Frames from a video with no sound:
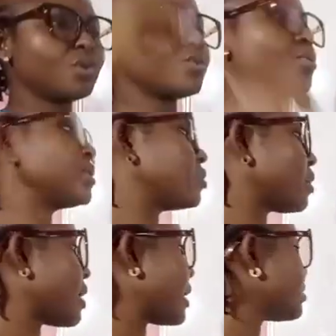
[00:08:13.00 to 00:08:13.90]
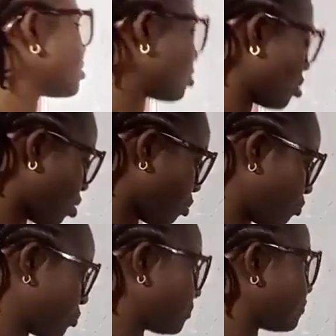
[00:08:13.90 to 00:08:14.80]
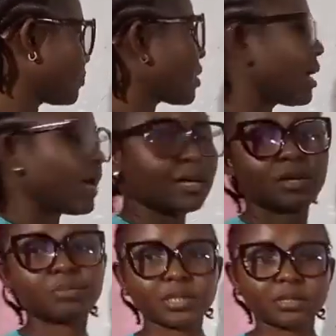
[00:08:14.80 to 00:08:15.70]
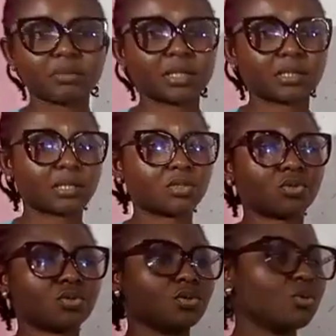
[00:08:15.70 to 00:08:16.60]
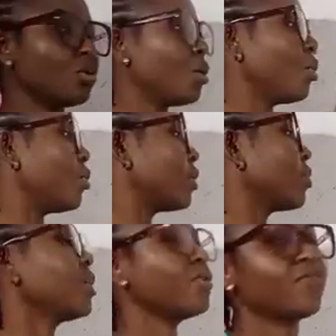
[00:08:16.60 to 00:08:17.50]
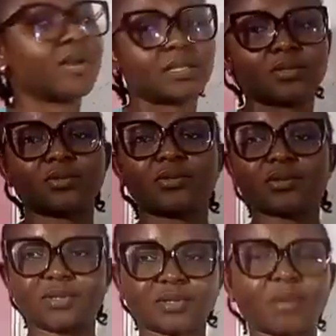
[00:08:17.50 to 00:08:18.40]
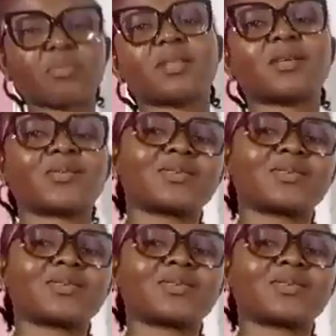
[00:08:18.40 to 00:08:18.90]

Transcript: raise your hand up. I hope this makes sense to you. We're going over to something else.